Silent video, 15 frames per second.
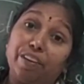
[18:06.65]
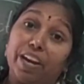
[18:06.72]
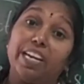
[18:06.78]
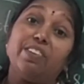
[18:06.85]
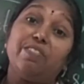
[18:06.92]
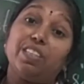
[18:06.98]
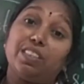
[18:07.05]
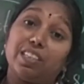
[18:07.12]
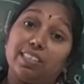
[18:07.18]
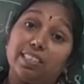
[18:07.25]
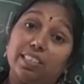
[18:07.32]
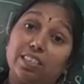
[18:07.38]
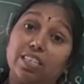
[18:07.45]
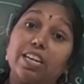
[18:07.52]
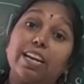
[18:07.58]
fight with her
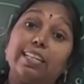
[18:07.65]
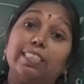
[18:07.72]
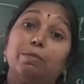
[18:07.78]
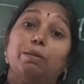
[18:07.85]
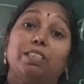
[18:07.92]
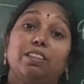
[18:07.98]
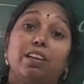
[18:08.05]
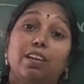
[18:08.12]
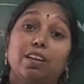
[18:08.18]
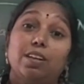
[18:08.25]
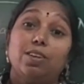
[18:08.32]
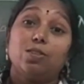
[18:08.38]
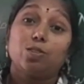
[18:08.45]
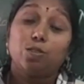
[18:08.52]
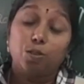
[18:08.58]
sister Elizabeth.